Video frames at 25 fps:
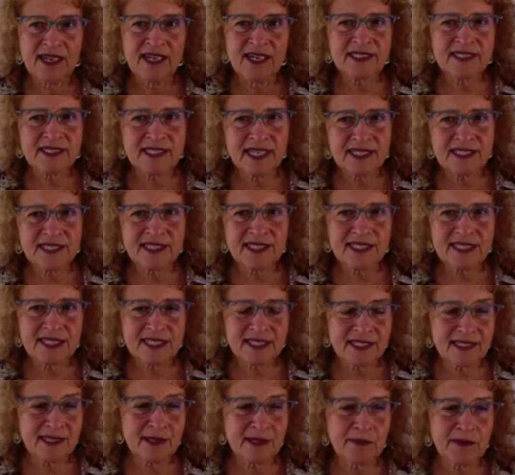unless this
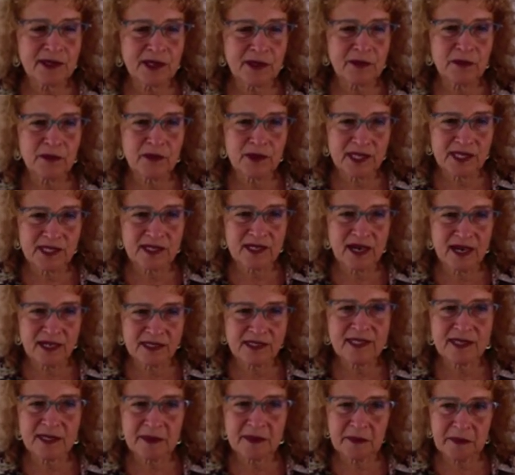is something we talk
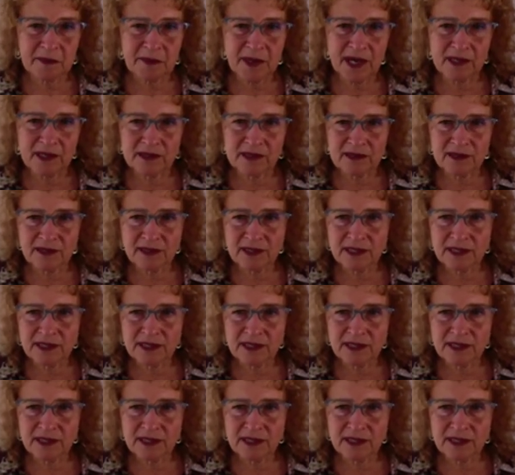to them about.